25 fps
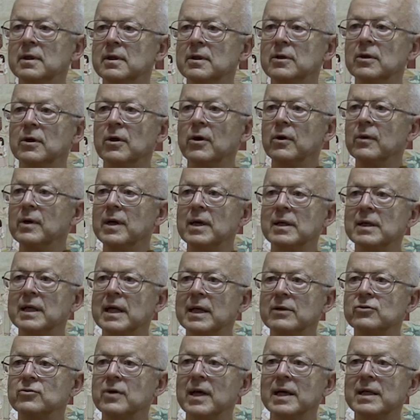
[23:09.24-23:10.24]
You go around
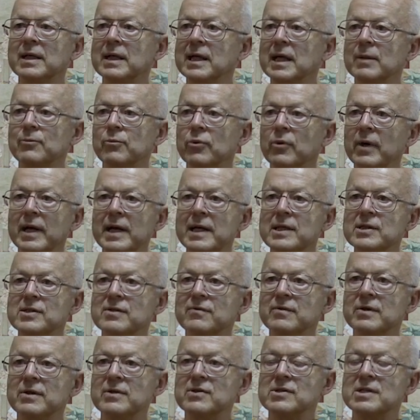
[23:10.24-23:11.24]
get, trying to get praise
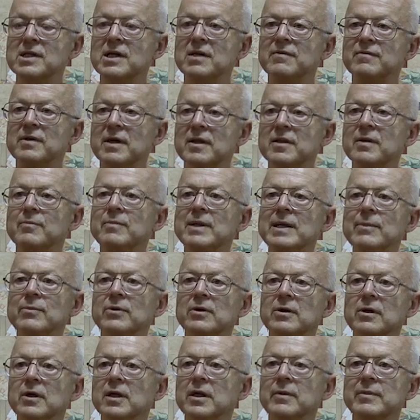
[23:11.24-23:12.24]
for yourself, other people
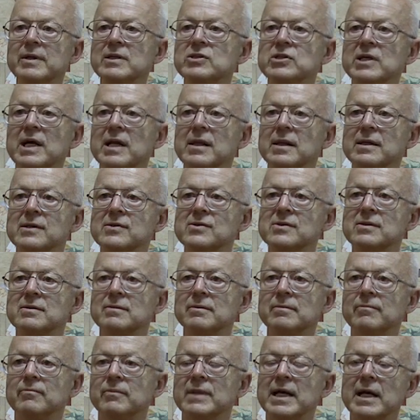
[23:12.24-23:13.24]
are going to be jealous.
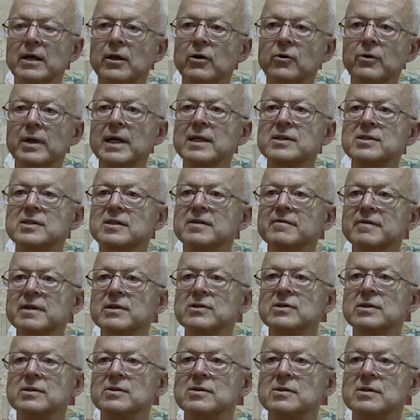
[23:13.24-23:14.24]
That creates
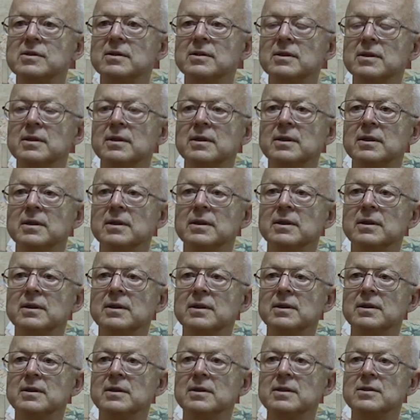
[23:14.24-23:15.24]
divisions.
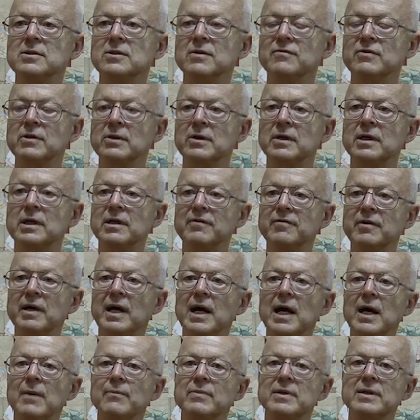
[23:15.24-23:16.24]
So if you're looking for
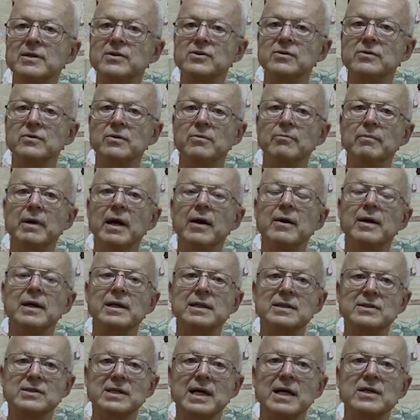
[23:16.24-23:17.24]
happiness through
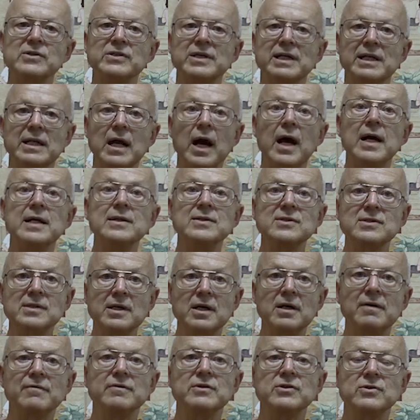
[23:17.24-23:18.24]
merit, is actually an
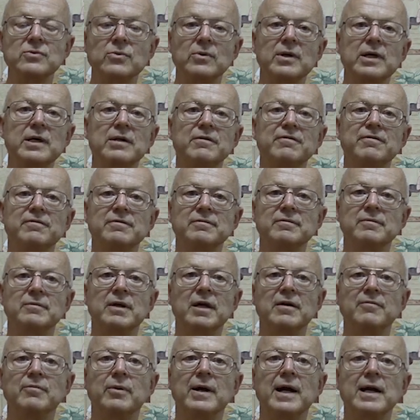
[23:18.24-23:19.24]
unselfish way of
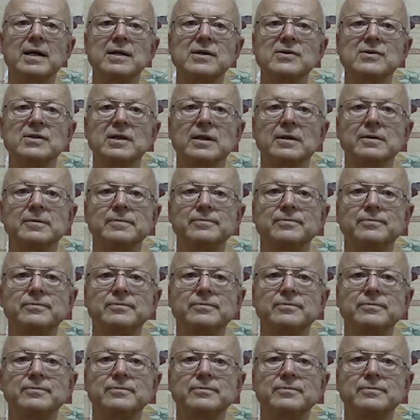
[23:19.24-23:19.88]
practicing.